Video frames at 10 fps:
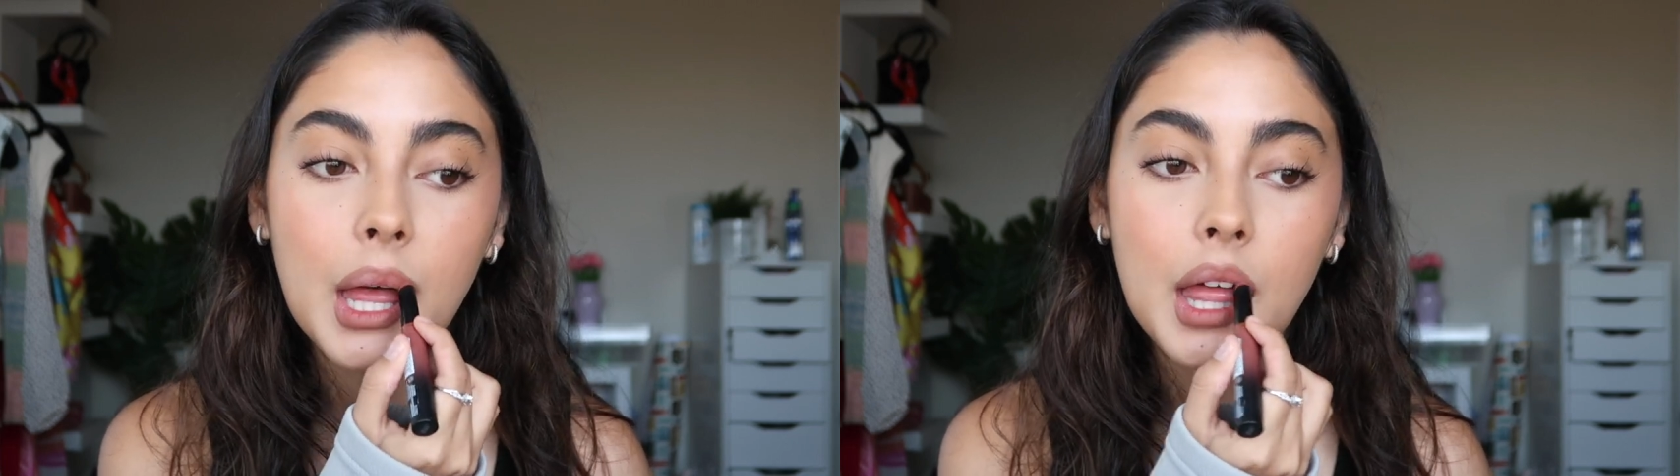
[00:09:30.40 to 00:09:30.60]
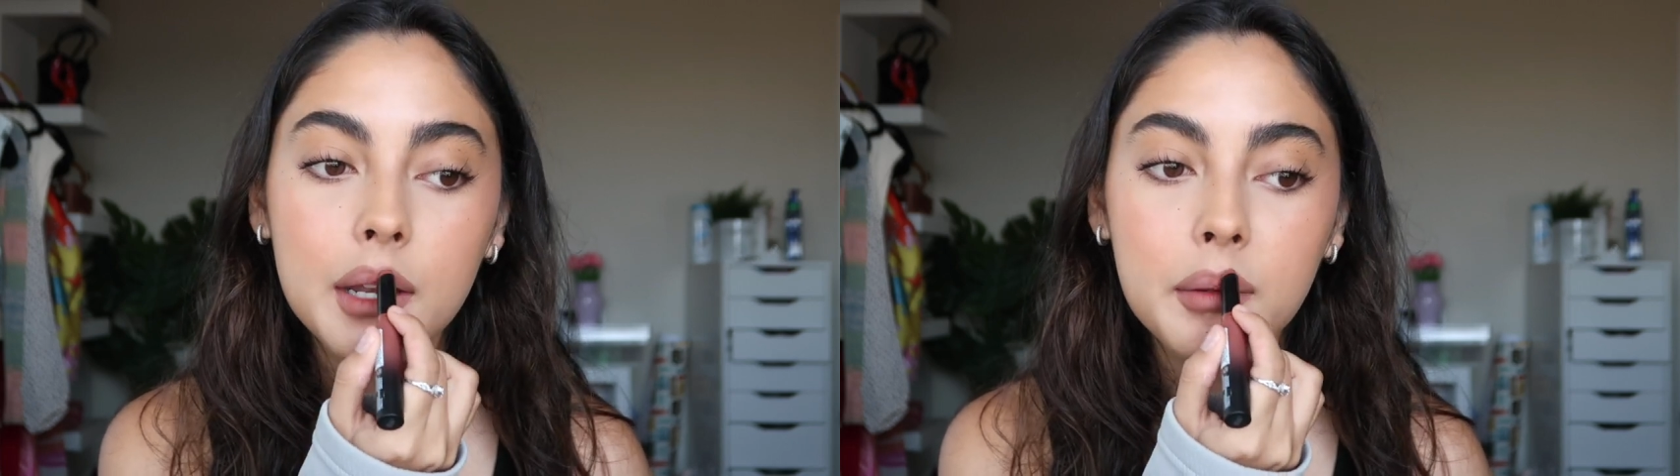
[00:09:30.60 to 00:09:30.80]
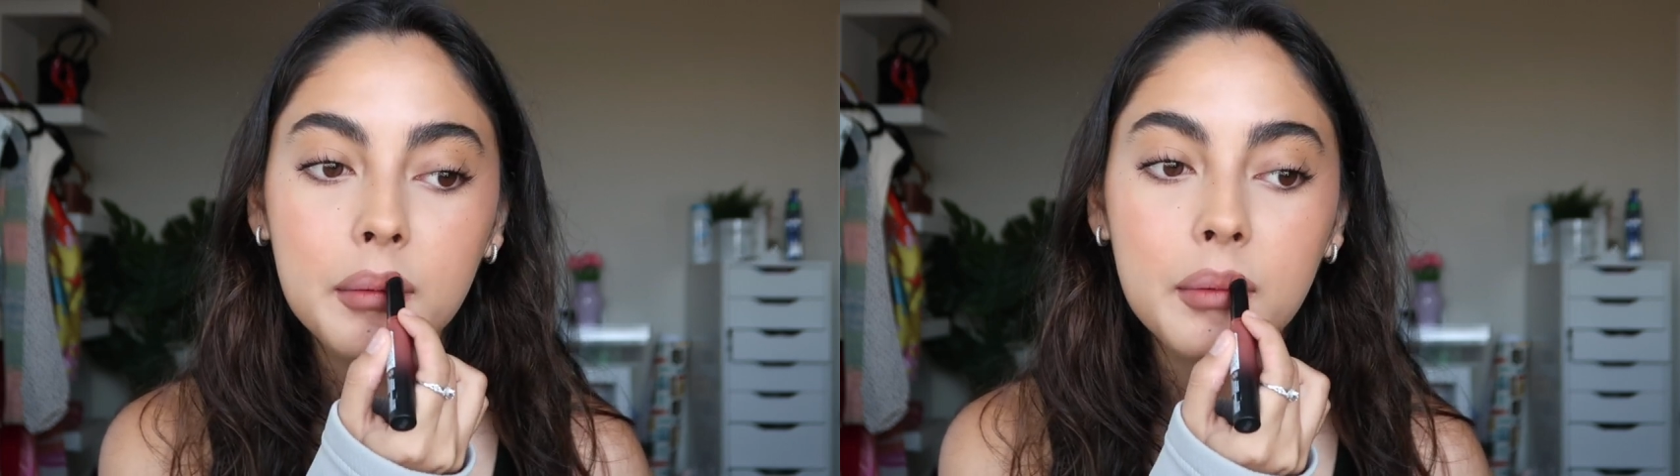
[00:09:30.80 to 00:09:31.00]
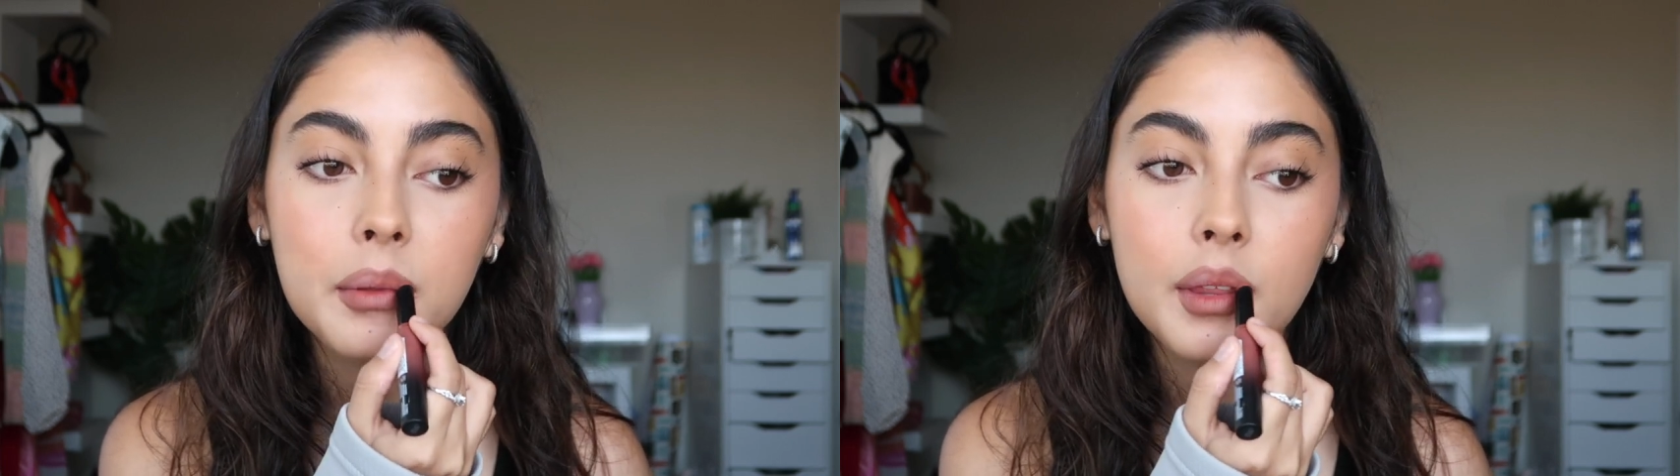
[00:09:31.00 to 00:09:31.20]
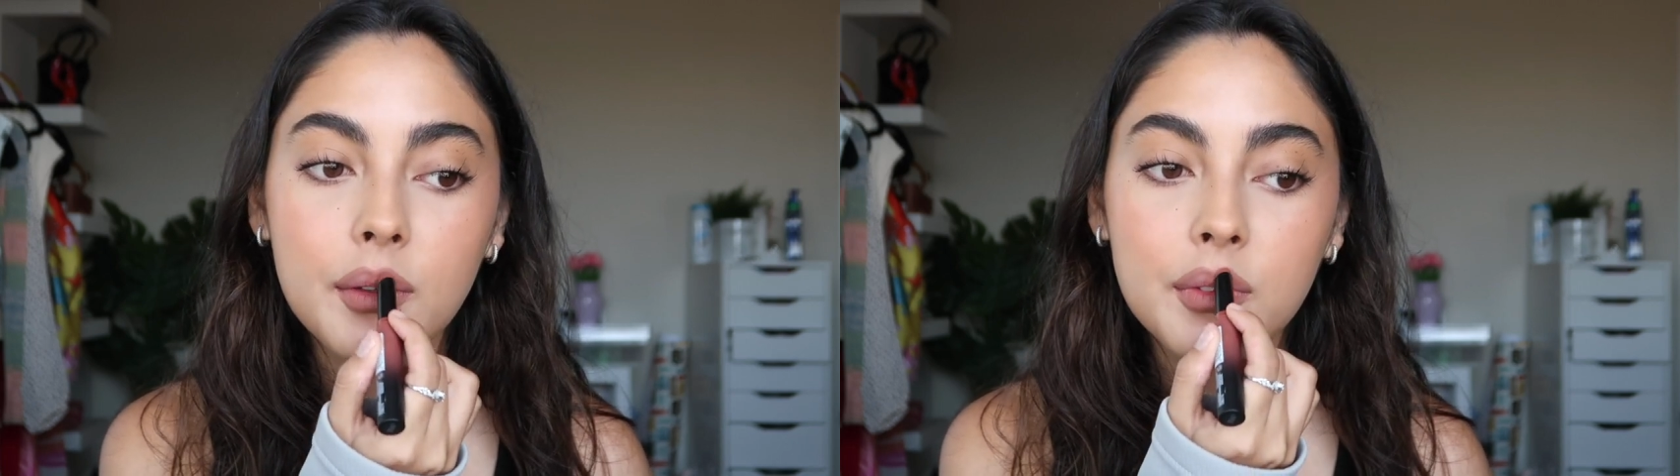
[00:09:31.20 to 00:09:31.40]
A lot of people
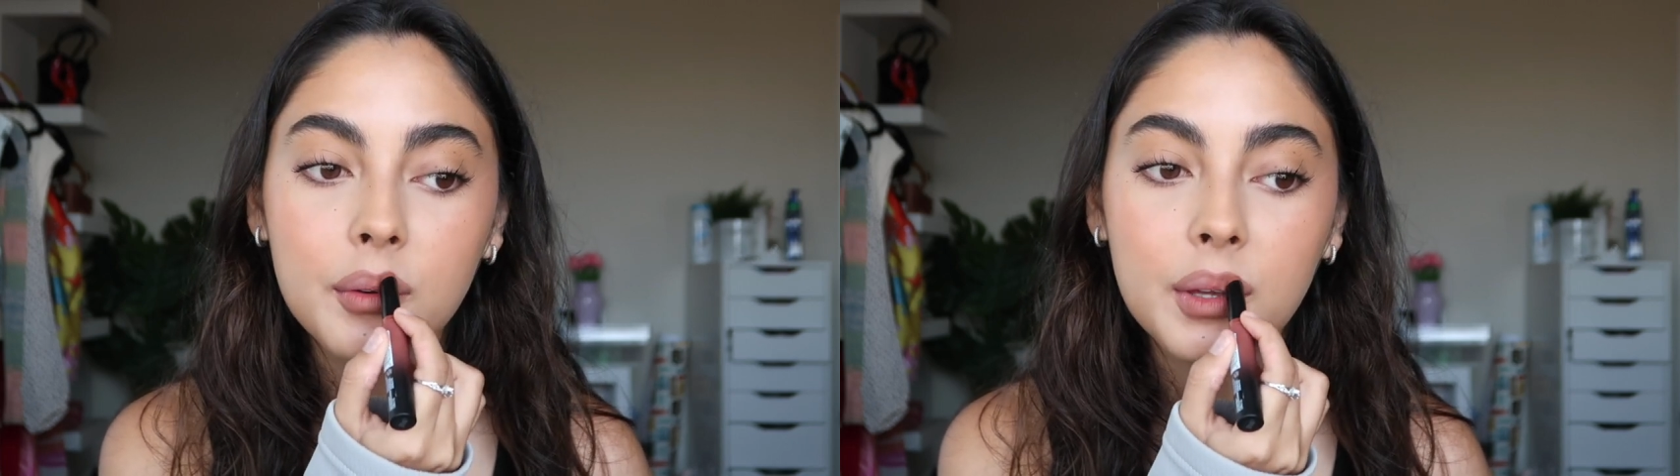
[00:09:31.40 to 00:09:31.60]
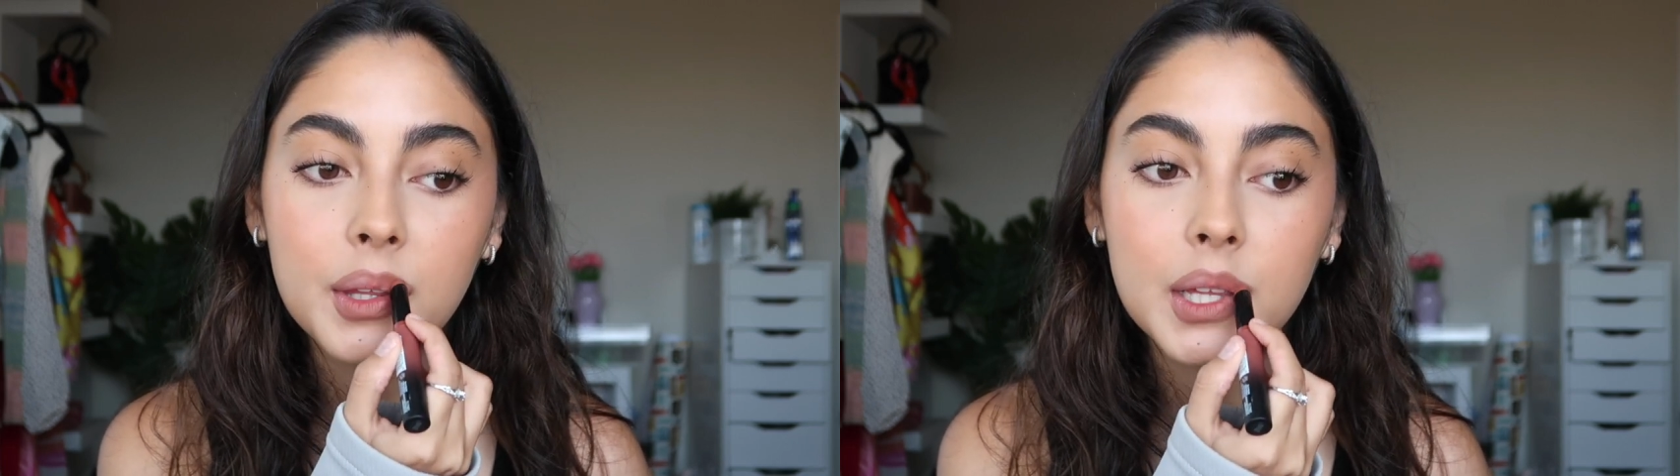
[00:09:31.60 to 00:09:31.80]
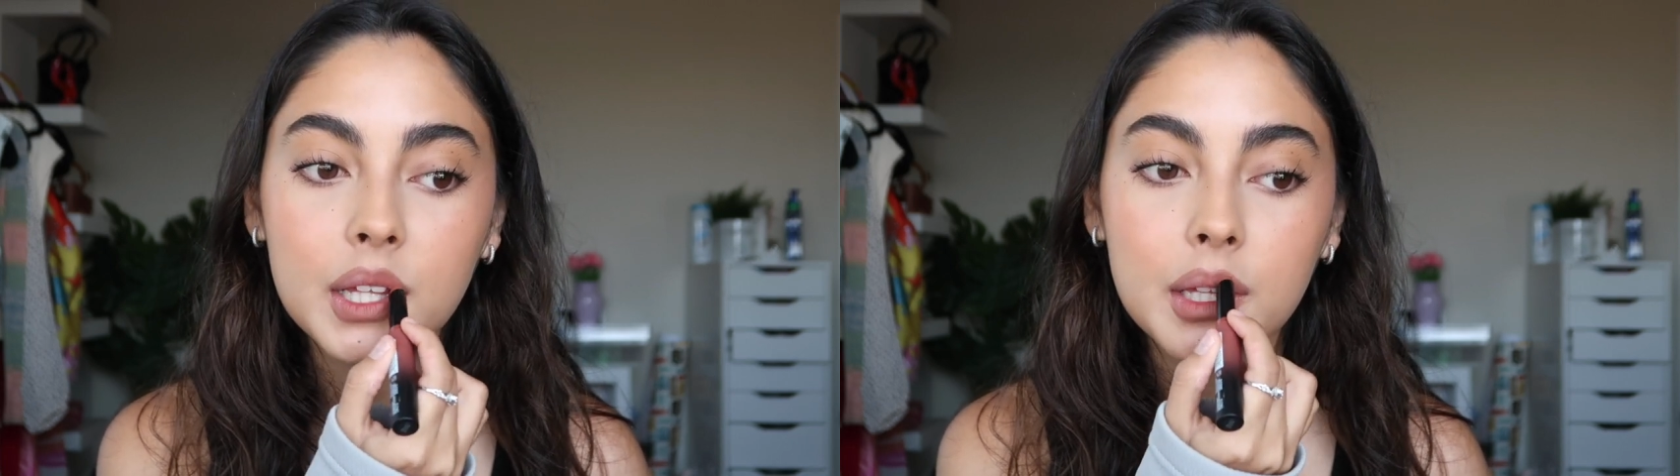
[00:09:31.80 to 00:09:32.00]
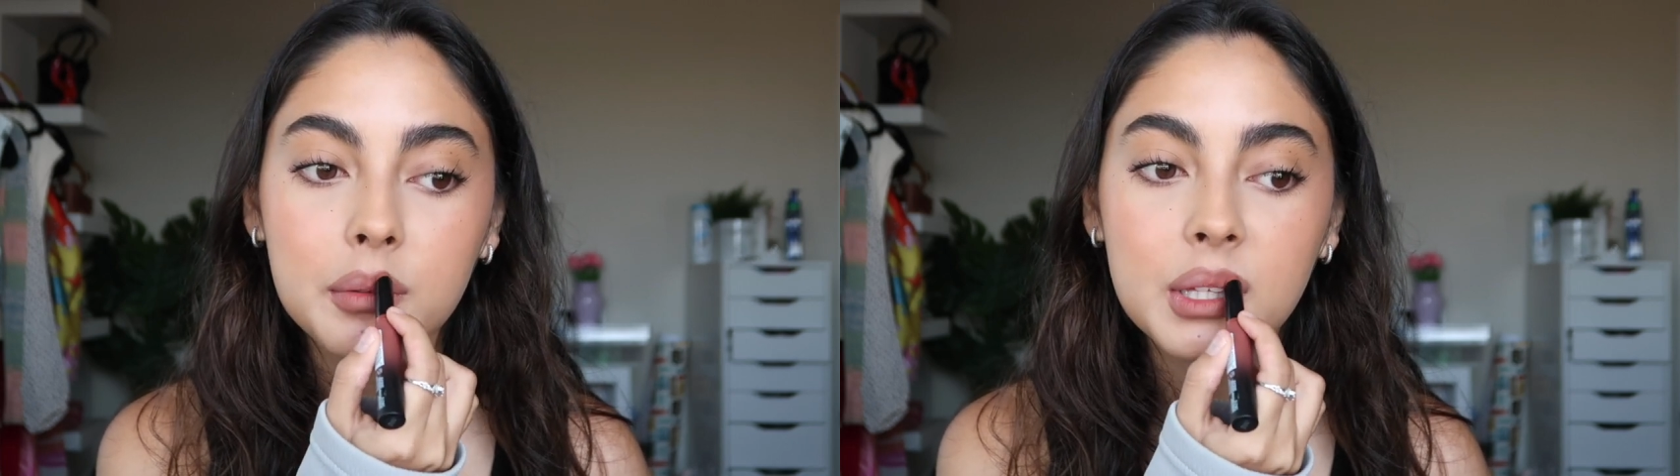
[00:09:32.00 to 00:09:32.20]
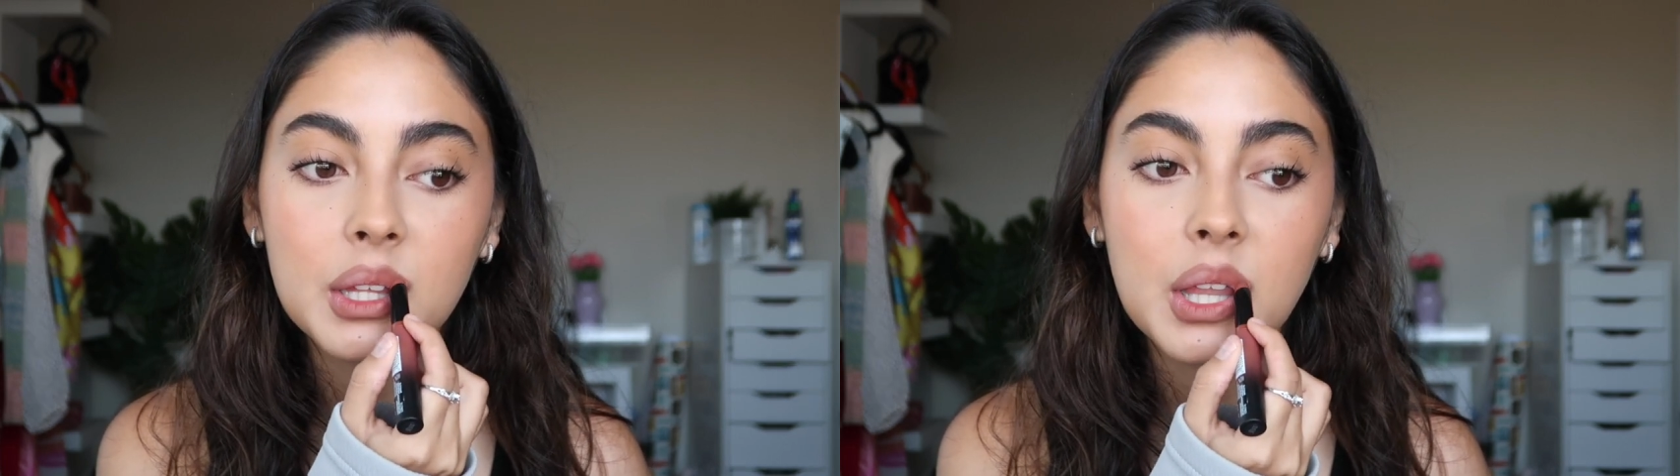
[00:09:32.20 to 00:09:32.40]
love the way that this
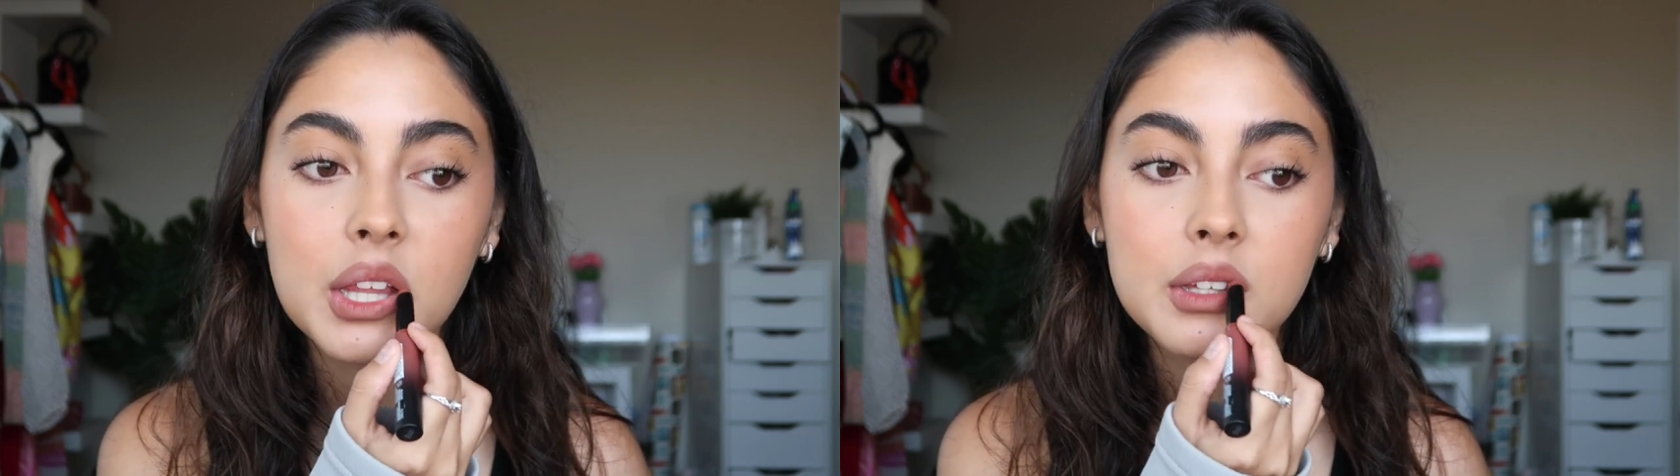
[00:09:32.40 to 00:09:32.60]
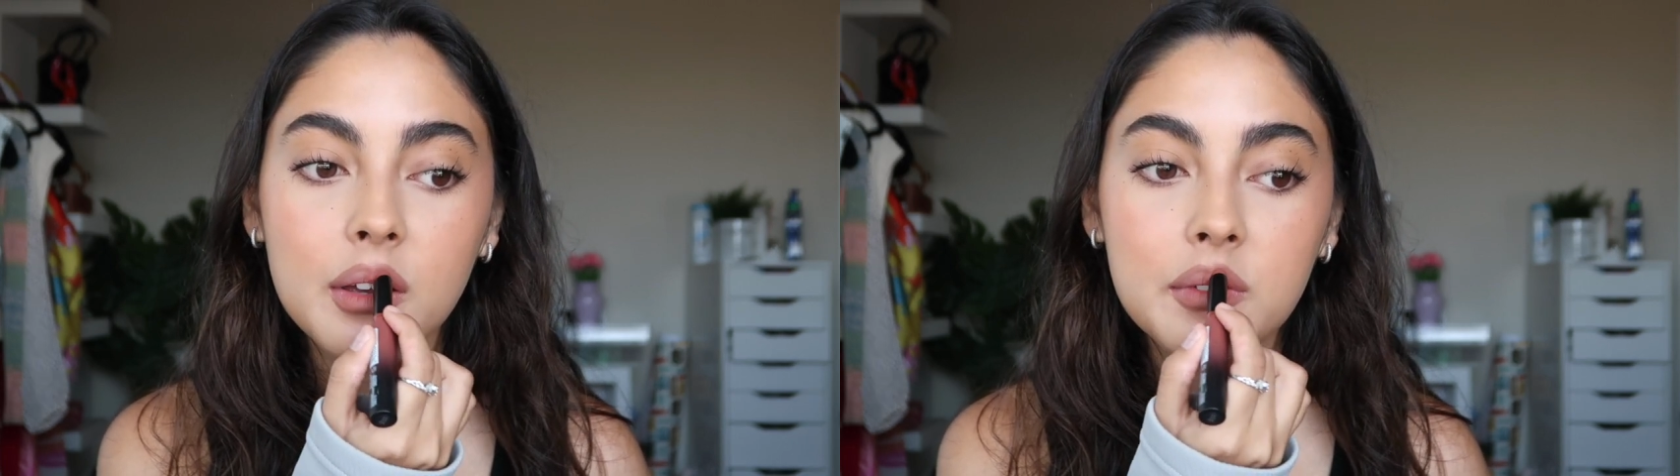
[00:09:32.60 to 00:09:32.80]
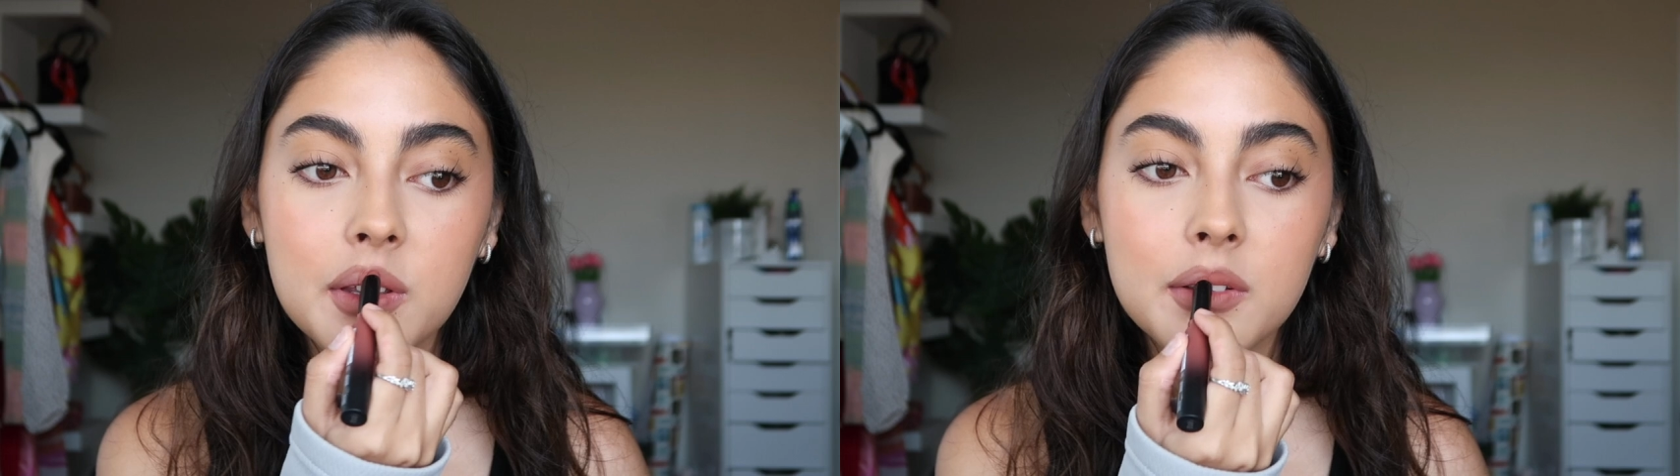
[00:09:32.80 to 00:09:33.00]
lipstick looked on me.